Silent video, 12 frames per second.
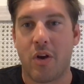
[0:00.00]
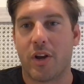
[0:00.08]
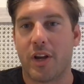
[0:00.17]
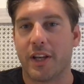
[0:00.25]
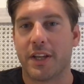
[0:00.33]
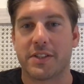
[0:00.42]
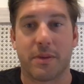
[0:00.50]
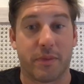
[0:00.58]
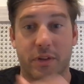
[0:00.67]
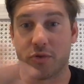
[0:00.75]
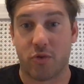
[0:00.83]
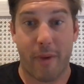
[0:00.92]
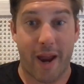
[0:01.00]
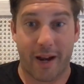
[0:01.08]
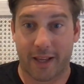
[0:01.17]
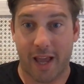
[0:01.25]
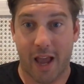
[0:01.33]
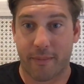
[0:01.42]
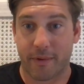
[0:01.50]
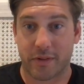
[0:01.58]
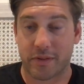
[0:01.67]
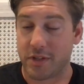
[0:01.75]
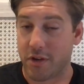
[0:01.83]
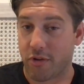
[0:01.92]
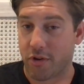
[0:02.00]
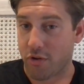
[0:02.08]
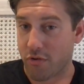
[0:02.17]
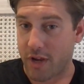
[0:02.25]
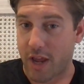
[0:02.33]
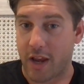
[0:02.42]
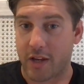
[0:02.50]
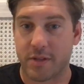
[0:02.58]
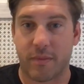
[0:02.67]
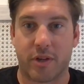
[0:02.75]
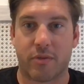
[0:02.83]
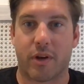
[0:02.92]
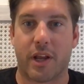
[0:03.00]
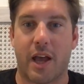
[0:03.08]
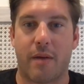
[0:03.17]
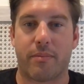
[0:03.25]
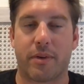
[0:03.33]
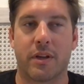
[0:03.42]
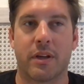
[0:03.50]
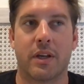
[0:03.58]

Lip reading: unless something dramatic happened during your day to make you unhappy.